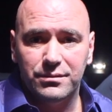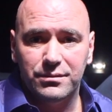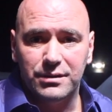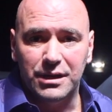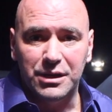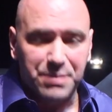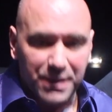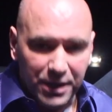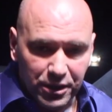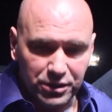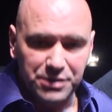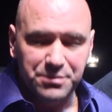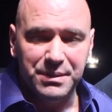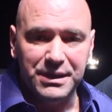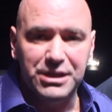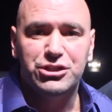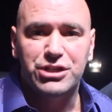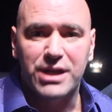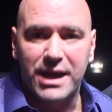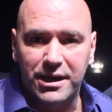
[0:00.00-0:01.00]
he barely
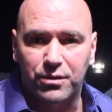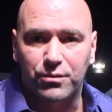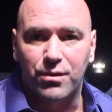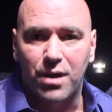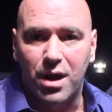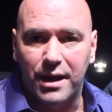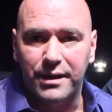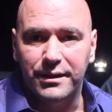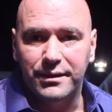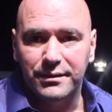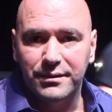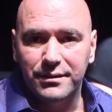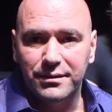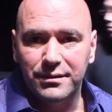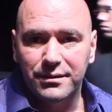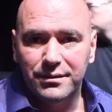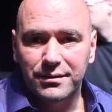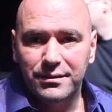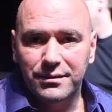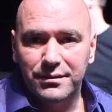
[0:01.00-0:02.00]
beat Jay Haran,
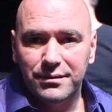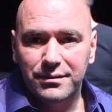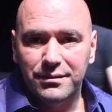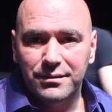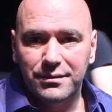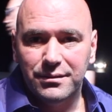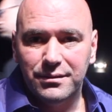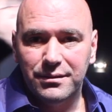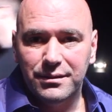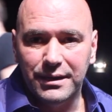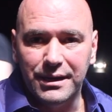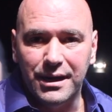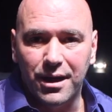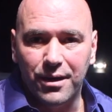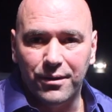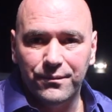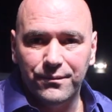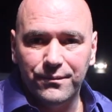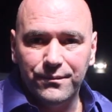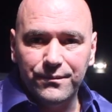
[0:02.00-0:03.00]
you know.